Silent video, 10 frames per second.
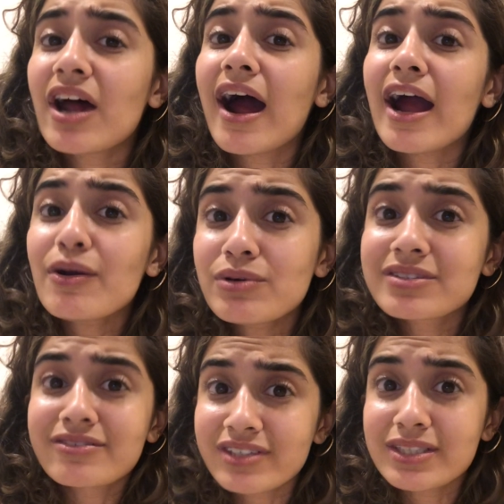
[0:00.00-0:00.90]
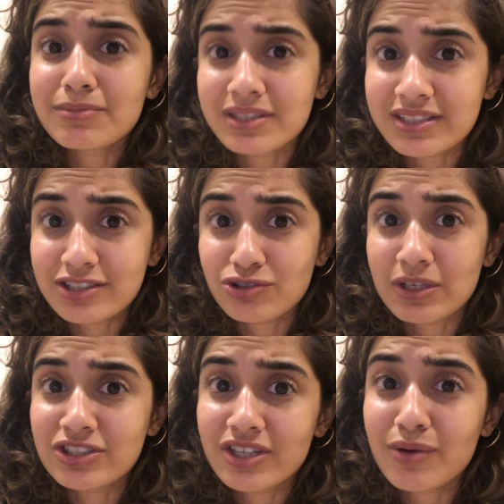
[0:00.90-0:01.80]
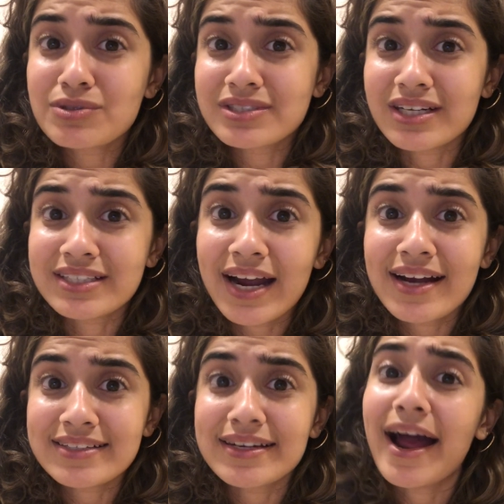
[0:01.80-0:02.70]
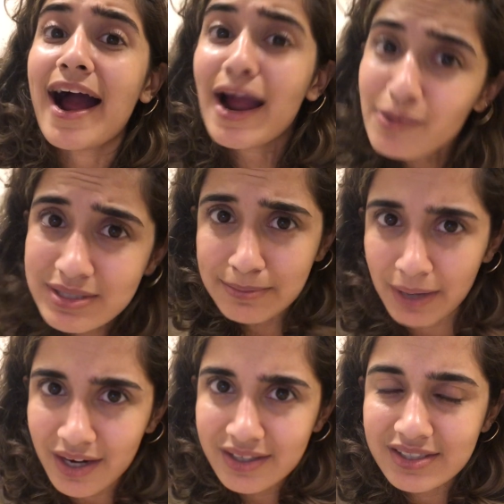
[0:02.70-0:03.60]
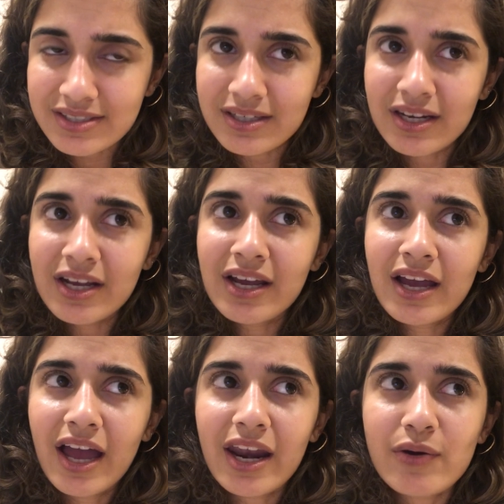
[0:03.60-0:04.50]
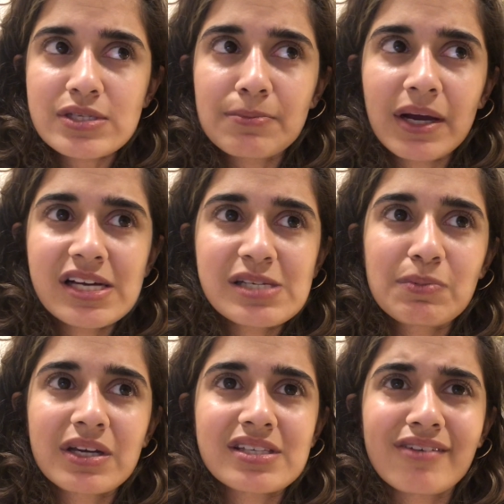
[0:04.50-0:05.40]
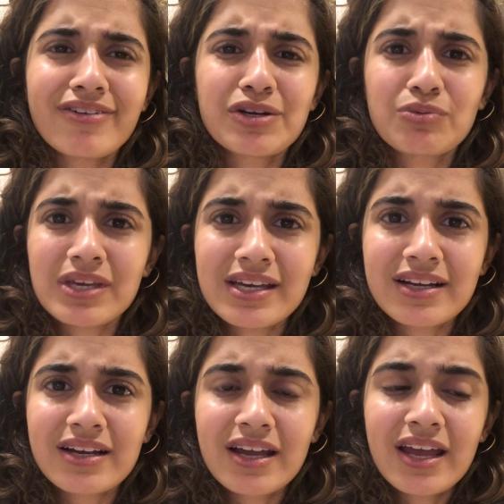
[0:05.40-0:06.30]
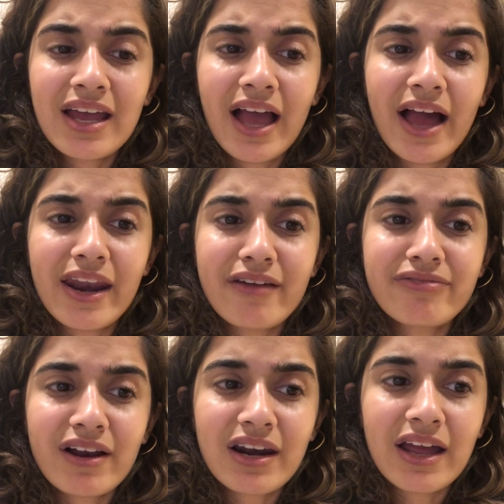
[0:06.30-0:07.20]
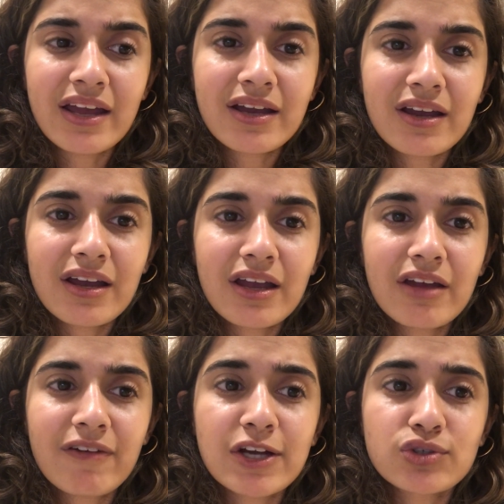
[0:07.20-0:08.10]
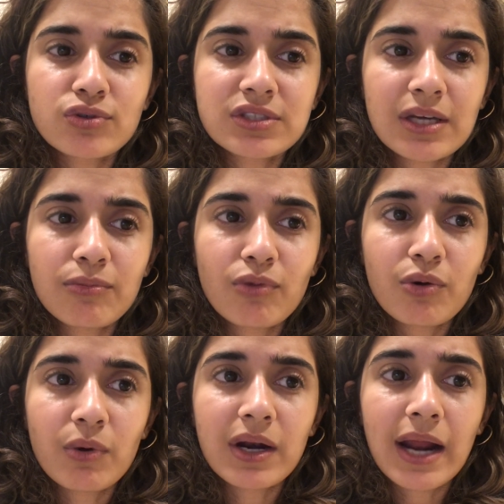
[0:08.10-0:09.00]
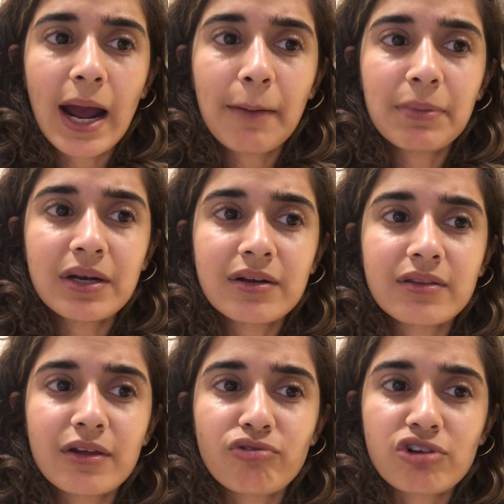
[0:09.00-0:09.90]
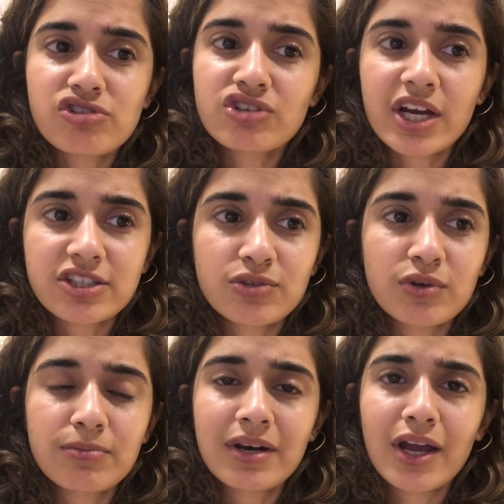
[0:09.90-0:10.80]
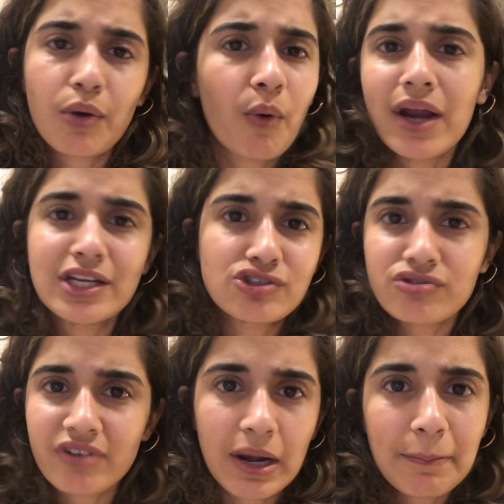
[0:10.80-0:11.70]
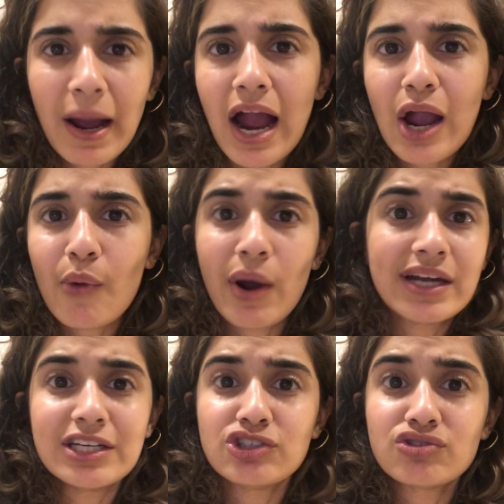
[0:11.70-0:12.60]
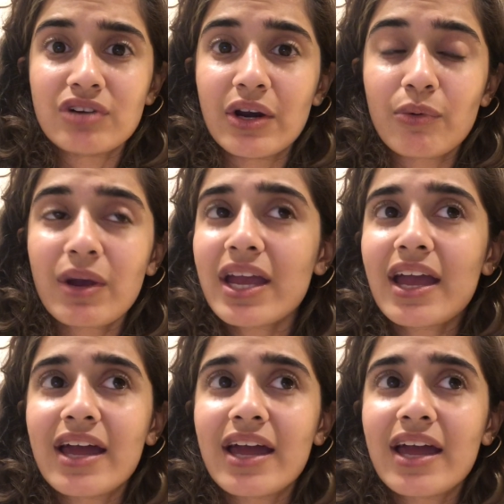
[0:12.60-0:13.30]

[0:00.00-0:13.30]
I was a victim in this situation. I was attacked and I was embarrassed. And I was embarrassed because I felt weak. And I felt like if I told someone what had happened, their first reaction would have been like, why didn't you fight back? Why didn't you run away?